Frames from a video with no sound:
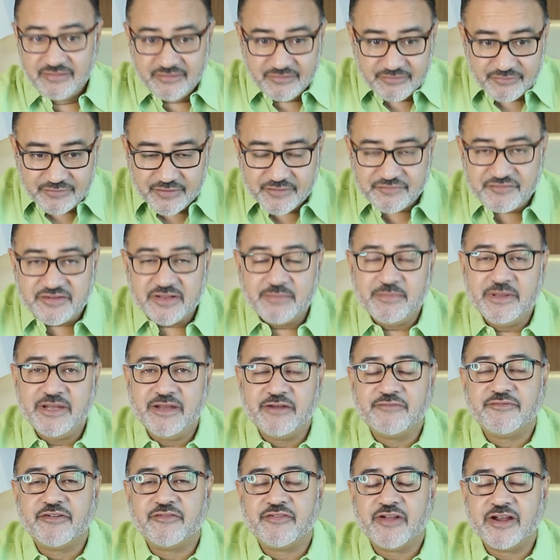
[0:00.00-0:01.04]
50
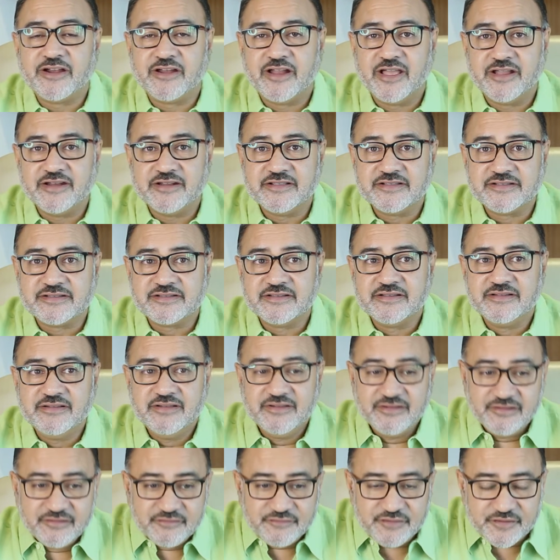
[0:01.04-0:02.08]
million for frontliners,
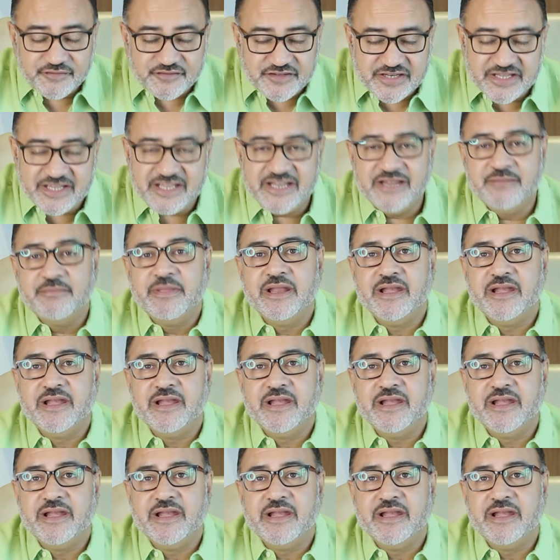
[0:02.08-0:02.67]
15